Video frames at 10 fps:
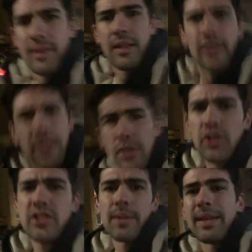These are
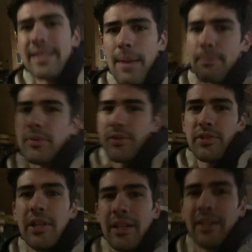just some examples
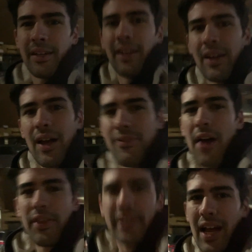of how
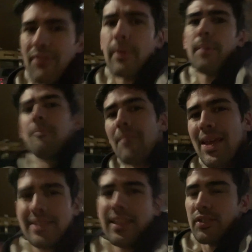the government
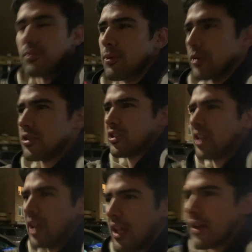makes things worse.
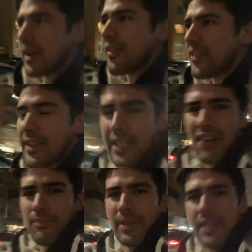Nothing the
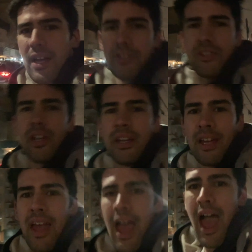government does
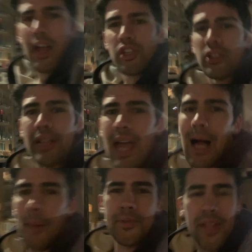actually
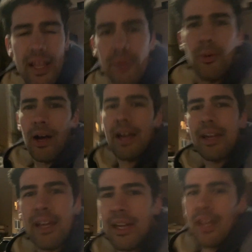helps. So that's why
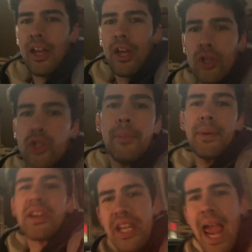you should
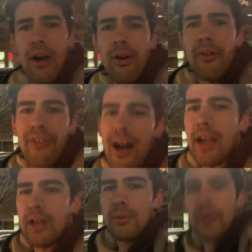be terrified when